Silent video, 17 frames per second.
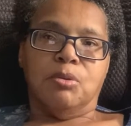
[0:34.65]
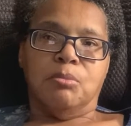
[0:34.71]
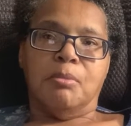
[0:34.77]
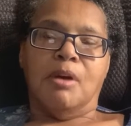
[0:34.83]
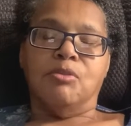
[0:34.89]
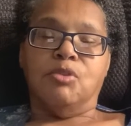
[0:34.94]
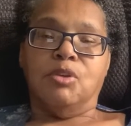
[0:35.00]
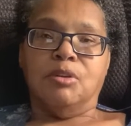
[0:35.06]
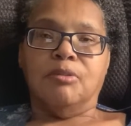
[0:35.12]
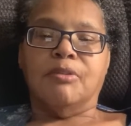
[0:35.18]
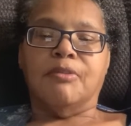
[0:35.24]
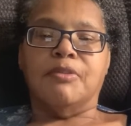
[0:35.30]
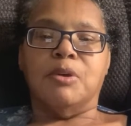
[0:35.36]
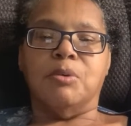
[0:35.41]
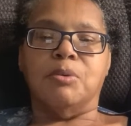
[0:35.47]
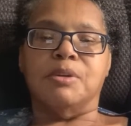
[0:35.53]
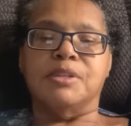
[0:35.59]
my written
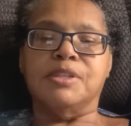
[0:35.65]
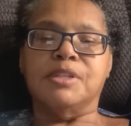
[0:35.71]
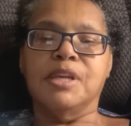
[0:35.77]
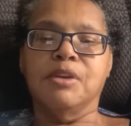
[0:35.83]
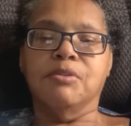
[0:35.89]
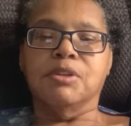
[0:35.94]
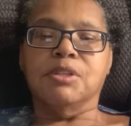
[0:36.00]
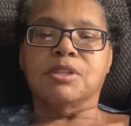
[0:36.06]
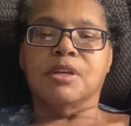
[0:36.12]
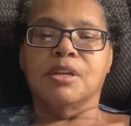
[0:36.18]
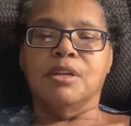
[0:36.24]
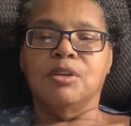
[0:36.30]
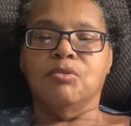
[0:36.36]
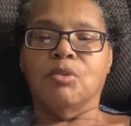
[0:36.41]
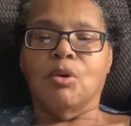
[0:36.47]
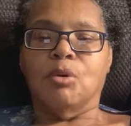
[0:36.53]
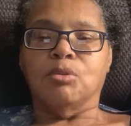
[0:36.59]
review, is secrets can
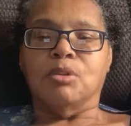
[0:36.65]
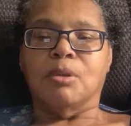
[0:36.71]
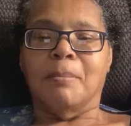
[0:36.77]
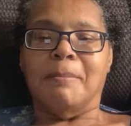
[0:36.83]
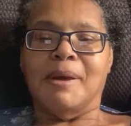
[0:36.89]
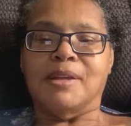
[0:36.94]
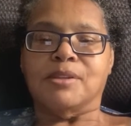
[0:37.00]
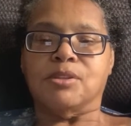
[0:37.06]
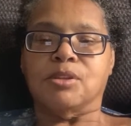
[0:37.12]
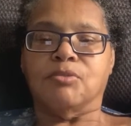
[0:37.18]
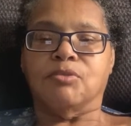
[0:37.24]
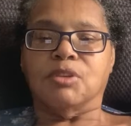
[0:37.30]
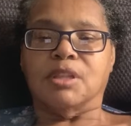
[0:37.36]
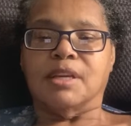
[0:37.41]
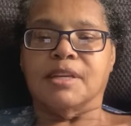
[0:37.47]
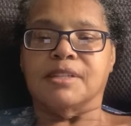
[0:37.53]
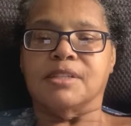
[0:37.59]
erode the best of
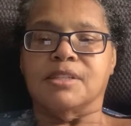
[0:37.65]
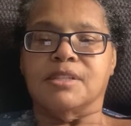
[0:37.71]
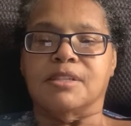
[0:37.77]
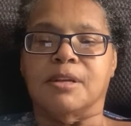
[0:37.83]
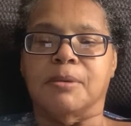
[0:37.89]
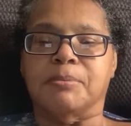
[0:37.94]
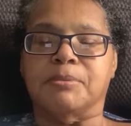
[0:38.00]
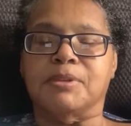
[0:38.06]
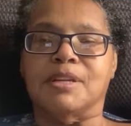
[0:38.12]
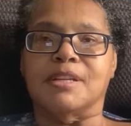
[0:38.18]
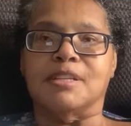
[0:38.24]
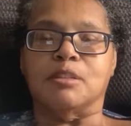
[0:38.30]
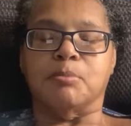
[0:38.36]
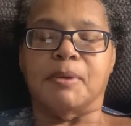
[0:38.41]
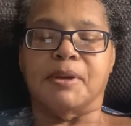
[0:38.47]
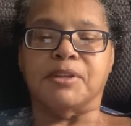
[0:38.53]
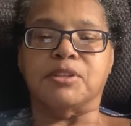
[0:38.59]
relationships,
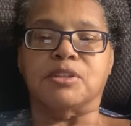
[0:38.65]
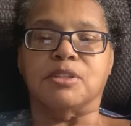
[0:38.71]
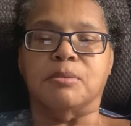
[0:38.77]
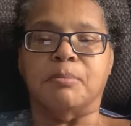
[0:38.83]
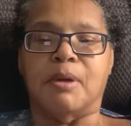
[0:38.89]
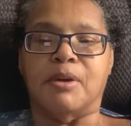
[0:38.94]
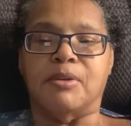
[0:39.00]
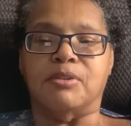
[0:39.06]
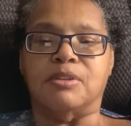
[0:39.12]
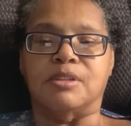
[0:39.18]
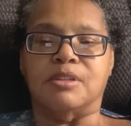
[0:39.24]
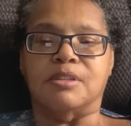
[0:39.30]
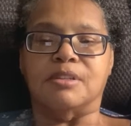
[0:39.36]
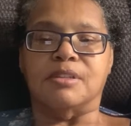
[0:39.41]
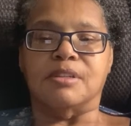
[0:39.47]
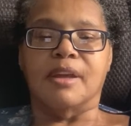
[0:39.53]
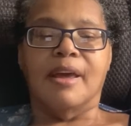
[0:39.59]
especially
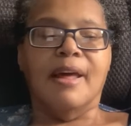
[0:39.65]
marriages.